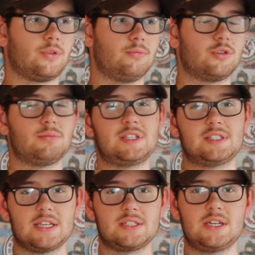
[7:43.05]
probably
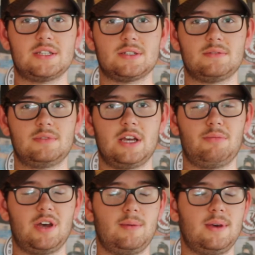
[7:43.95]
6 years now,
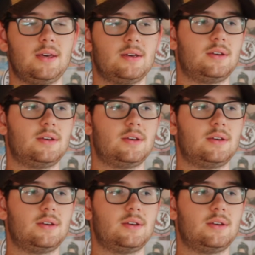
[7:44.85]
maybe